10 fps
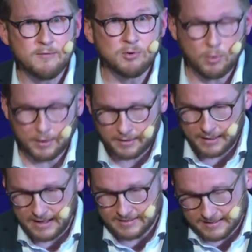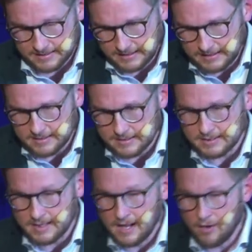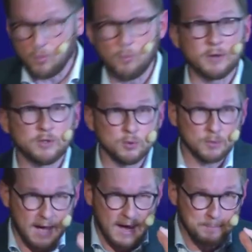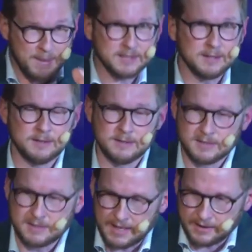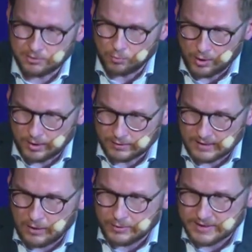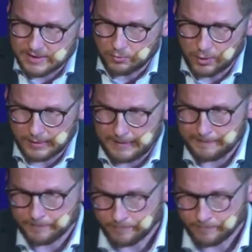everyone as as citizens we want to better understand the world how does that work